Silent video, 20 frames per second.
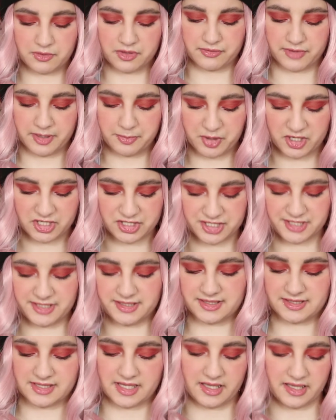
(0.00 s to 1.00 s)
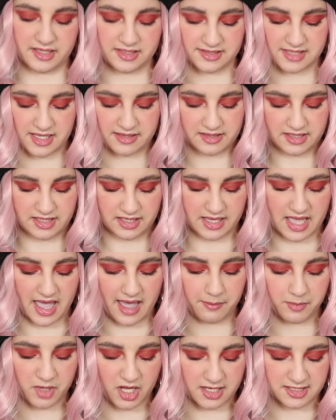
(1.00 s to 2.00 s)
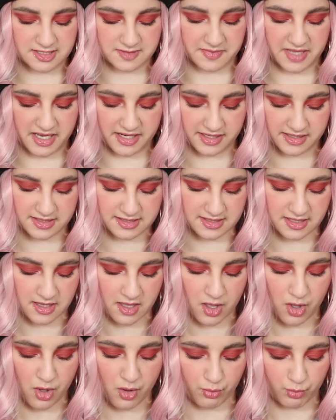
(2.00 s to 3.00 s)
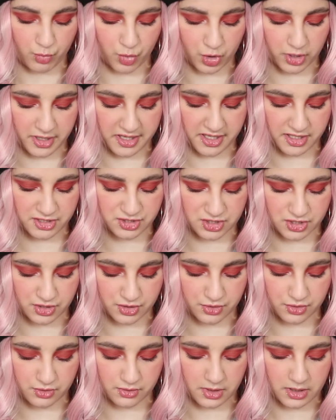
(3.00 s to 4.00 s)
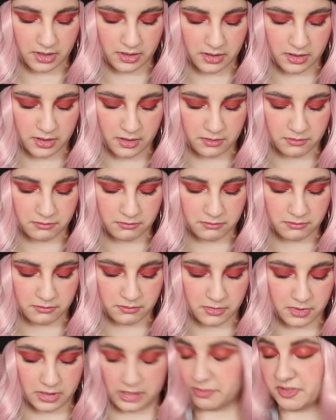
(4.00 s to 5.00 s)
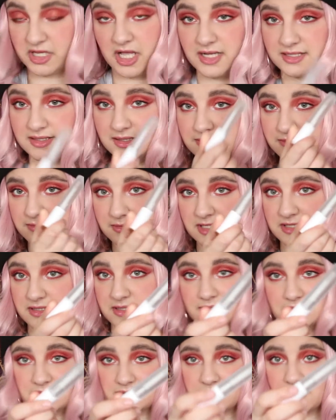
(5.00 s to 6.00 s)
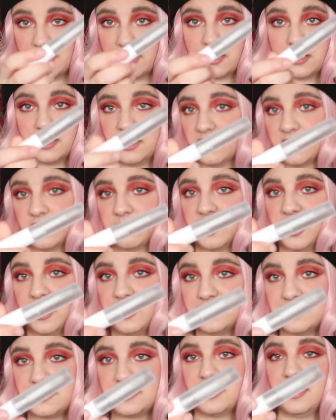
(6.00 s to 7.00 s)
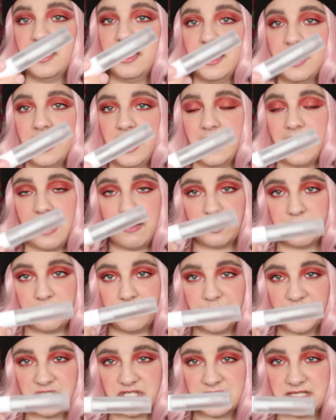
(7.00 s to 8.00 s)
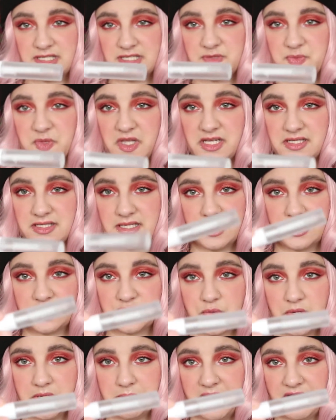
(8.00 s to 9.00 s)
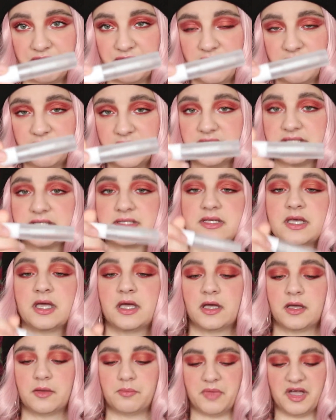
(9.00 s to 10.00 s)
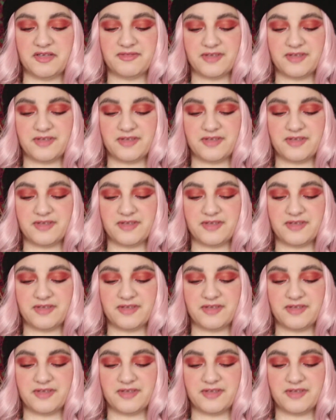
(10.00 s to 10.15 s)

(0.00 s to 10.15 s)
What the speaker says: would repurchase is the M Cosmetics Morning Dew lip gloss. This is a clear lip gloss, and I would repurchase this because it is one of my favorites. My